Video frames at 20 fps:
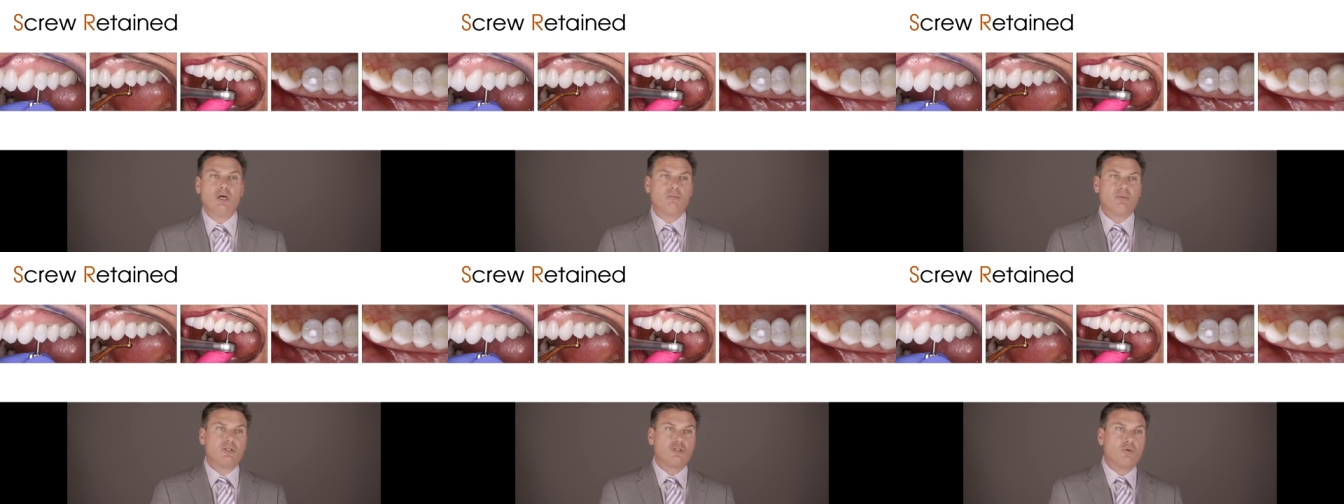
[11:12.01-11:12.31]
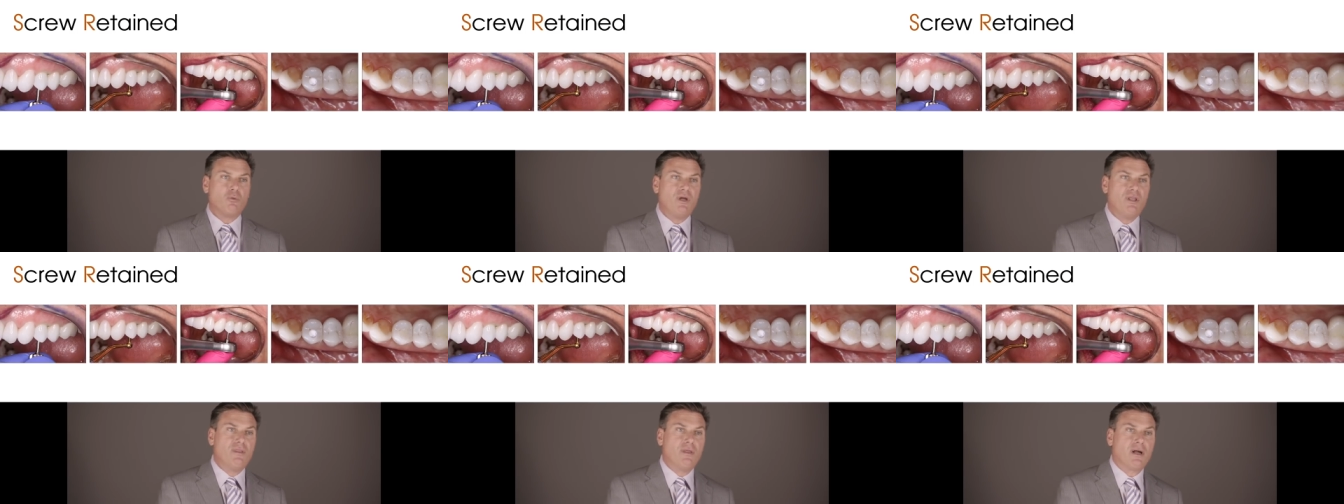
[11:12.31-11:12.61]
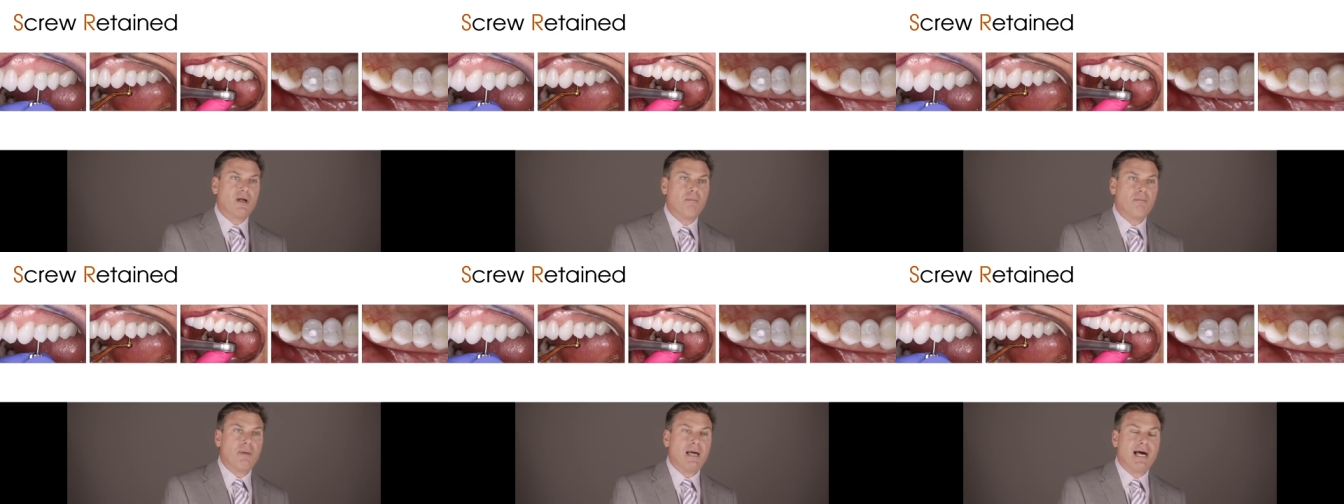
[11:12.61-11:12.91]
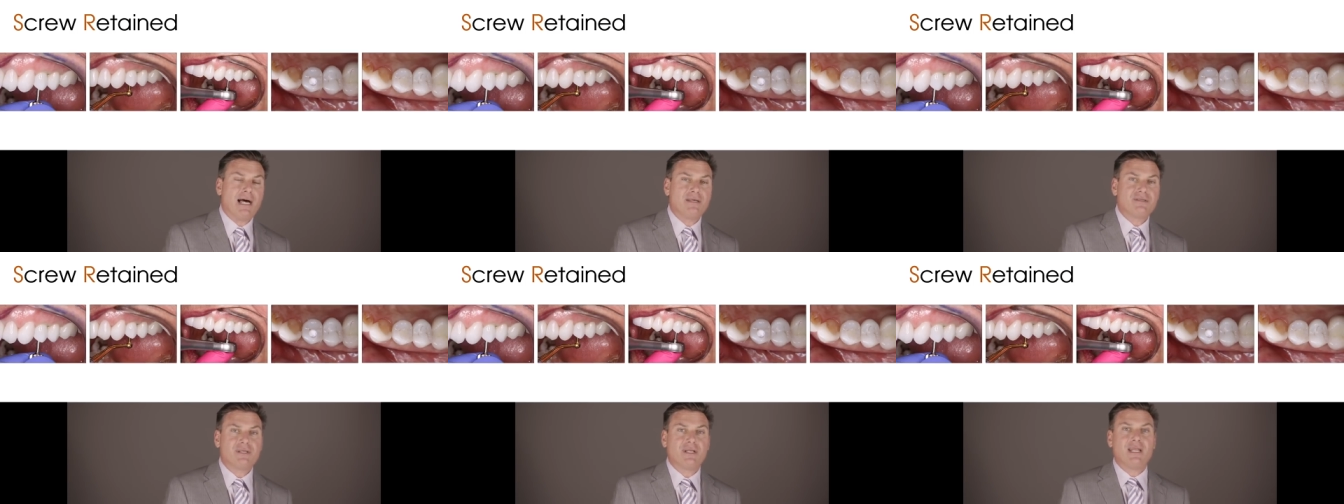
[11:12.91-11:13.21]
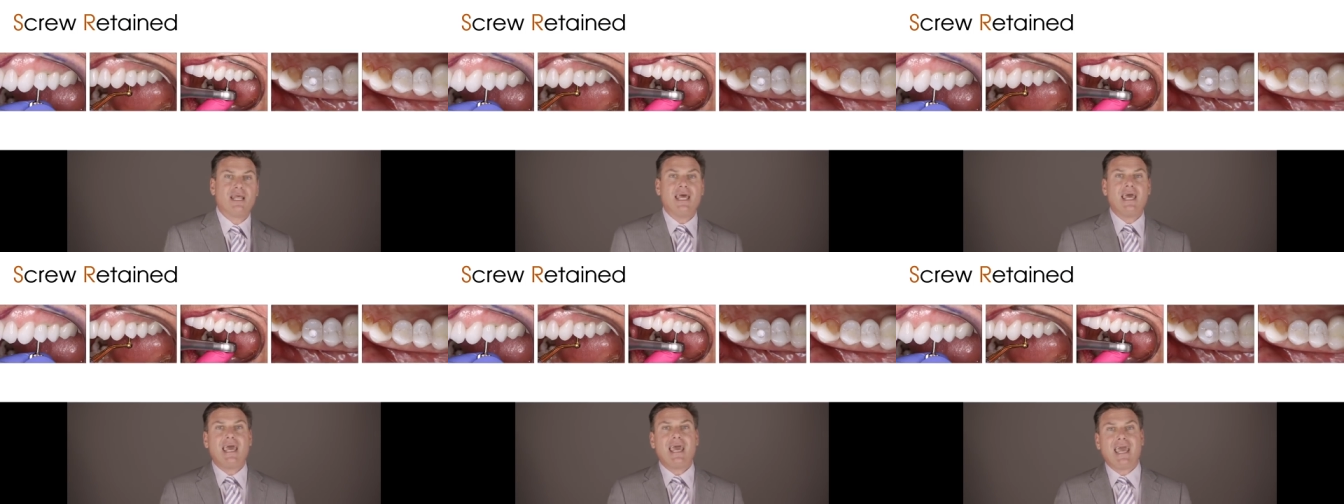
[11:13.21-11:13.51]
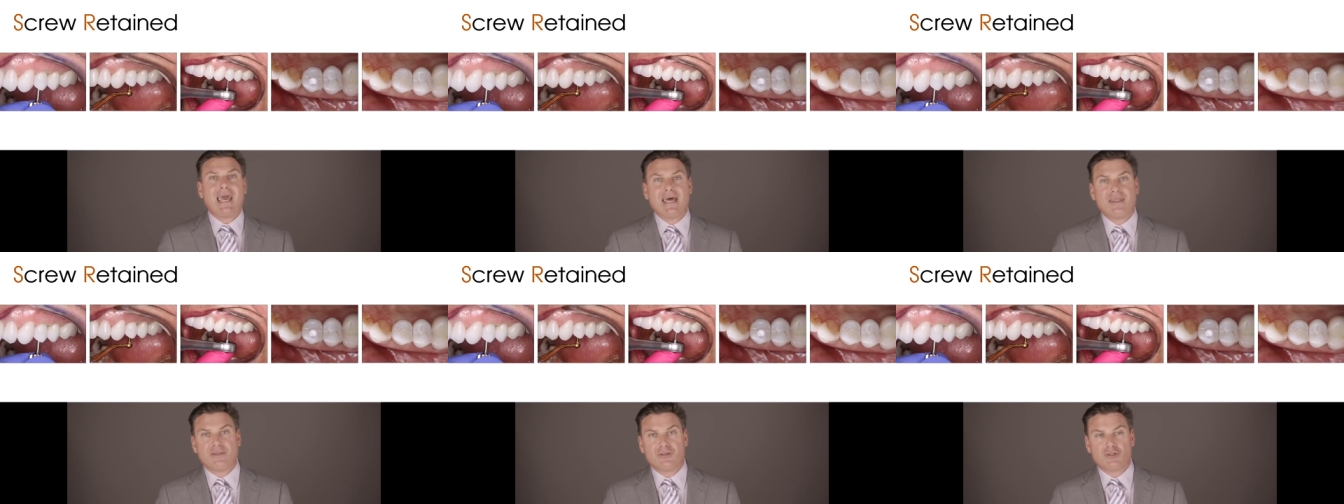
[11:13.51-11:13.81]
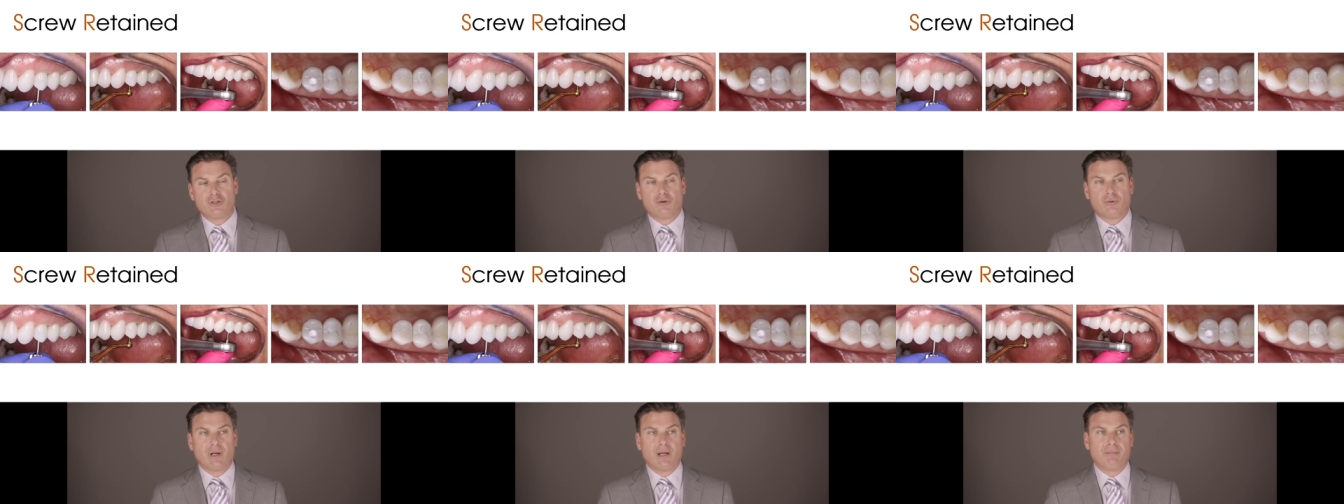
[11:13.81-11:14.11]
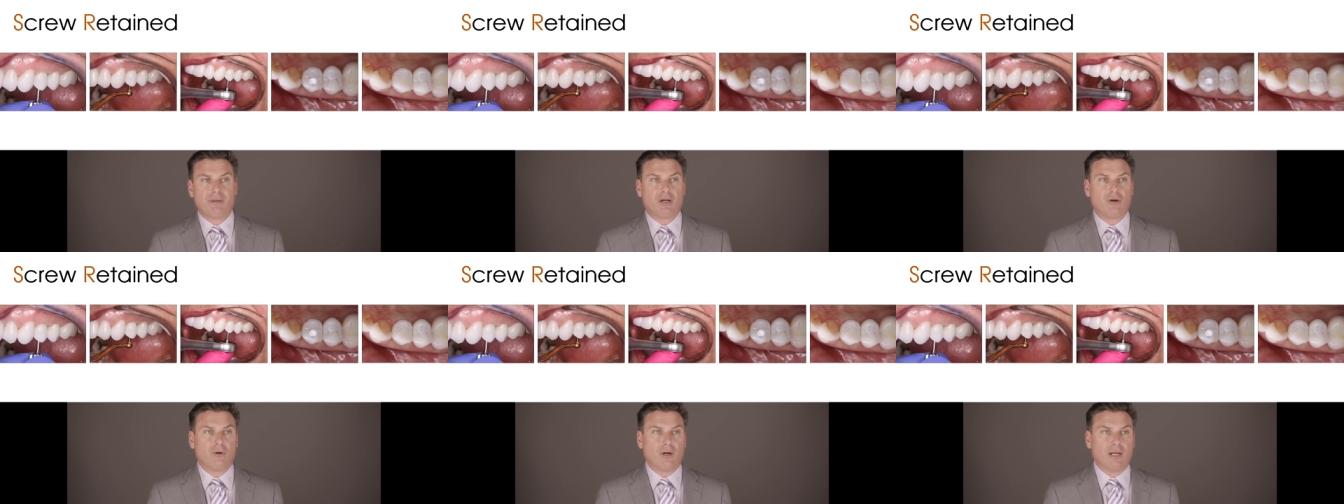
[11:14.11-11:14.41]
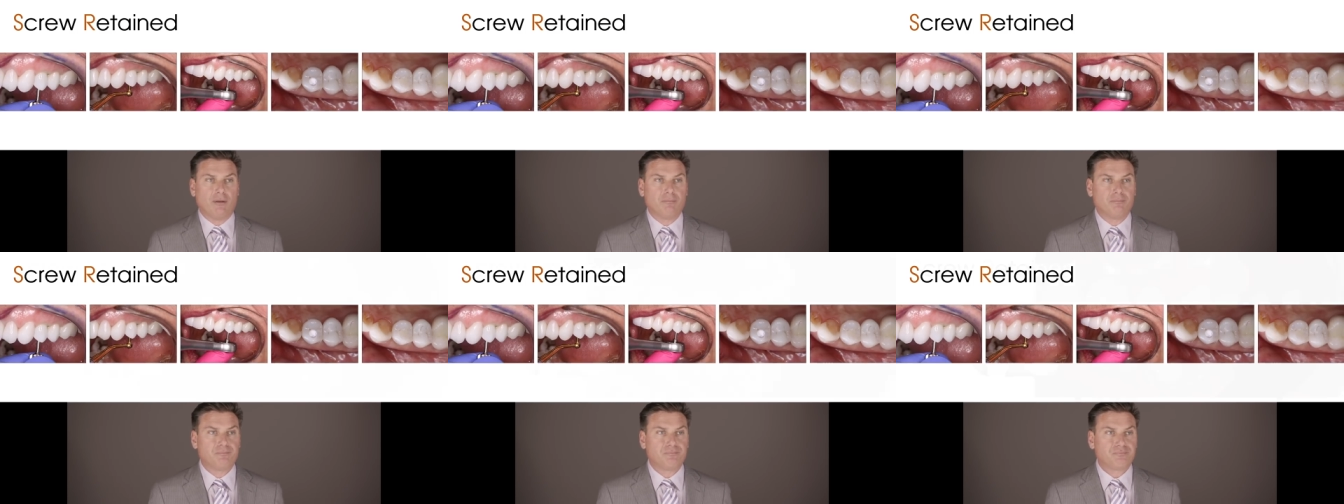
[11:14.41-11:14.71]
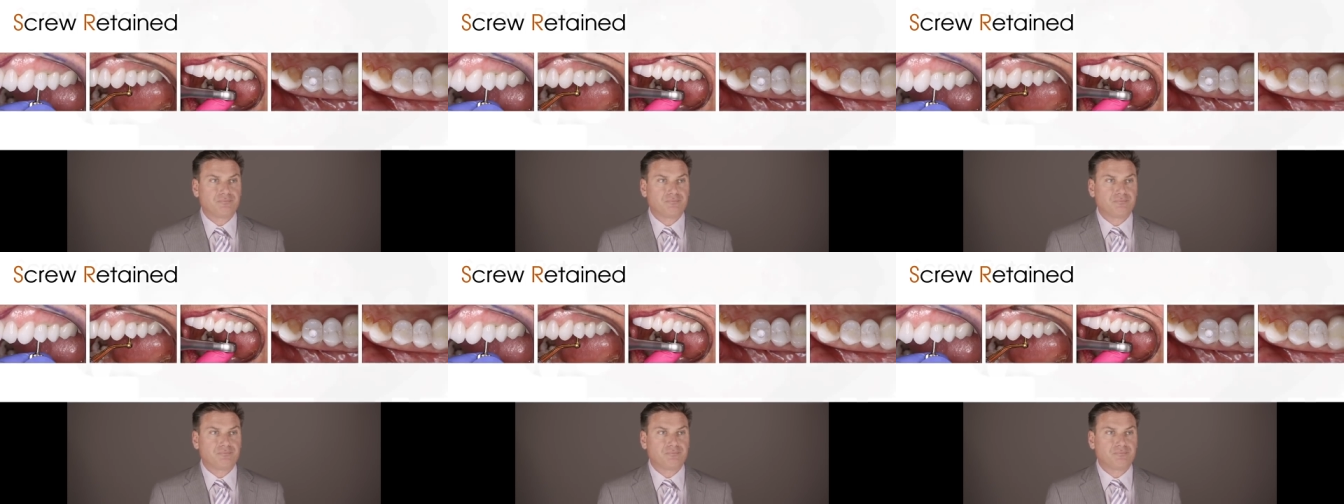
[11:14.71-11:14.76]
between the composite and the ceramic crown.